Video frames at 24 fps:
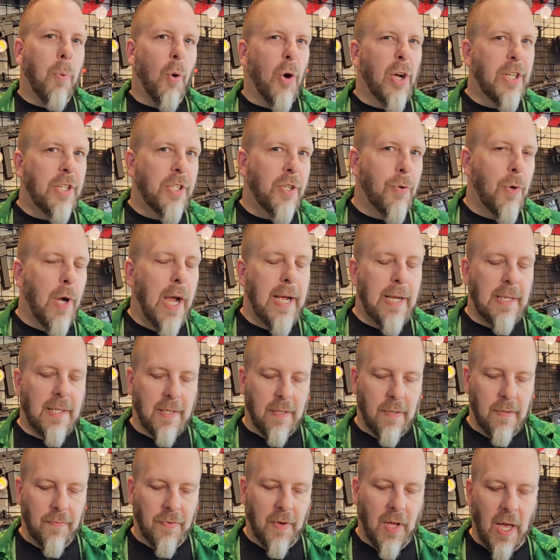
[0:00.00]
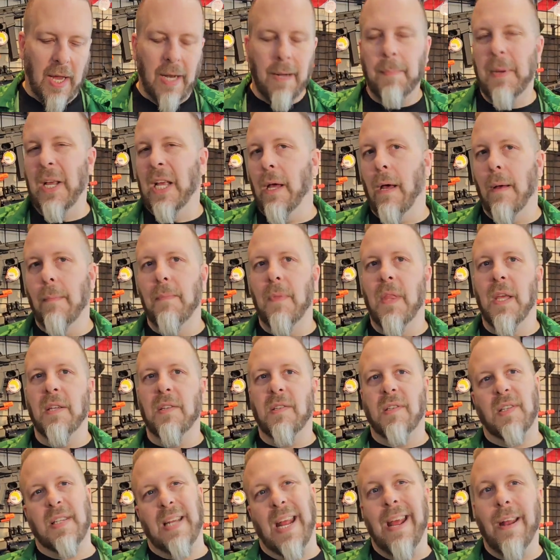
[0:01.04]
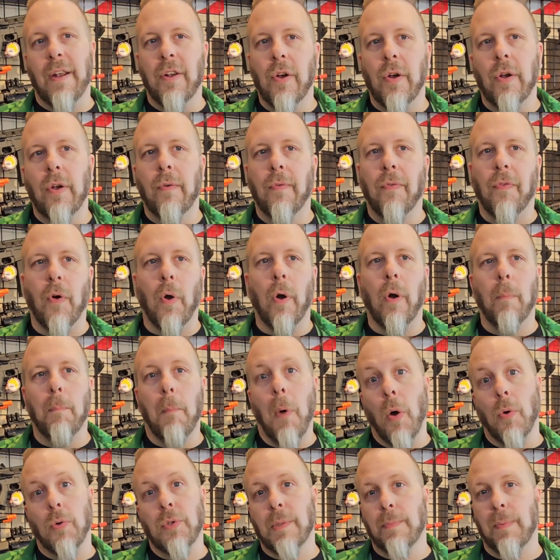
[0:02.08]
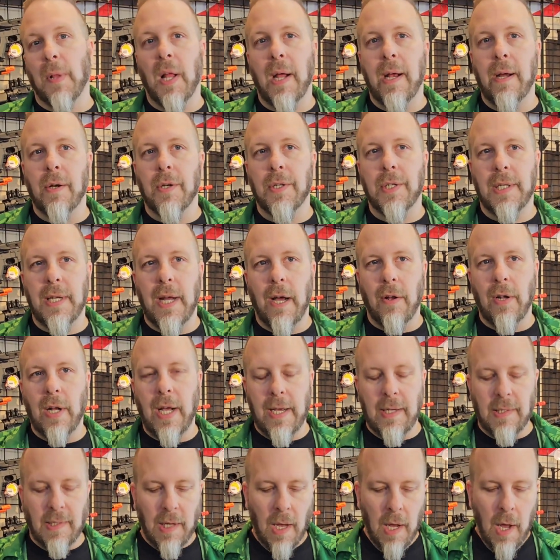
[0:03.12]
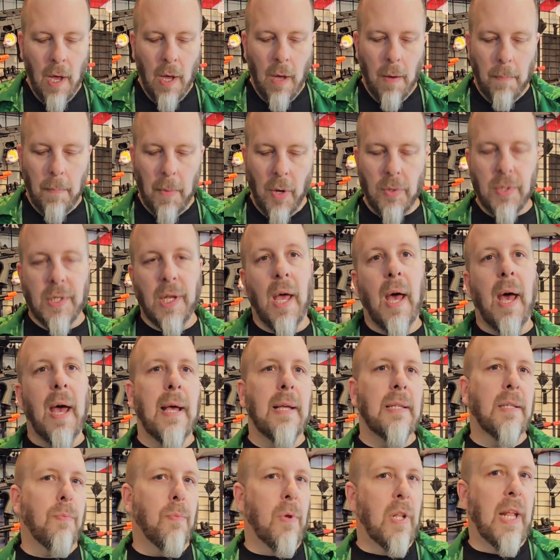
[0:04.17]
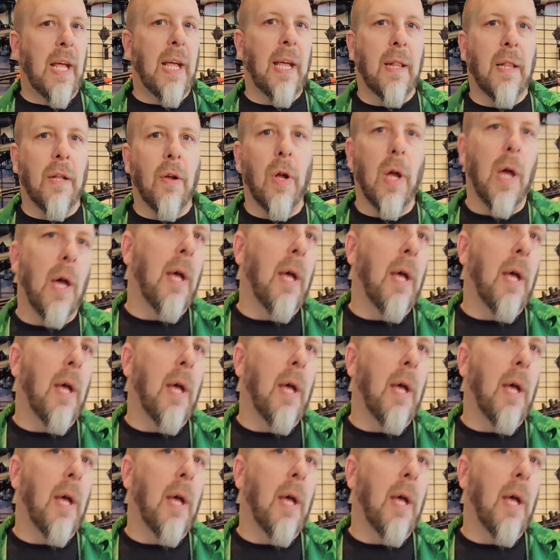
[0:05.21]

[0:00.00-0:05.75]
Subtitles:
.28s have kind of become the standard for most players nowadays. Most guys, when they get their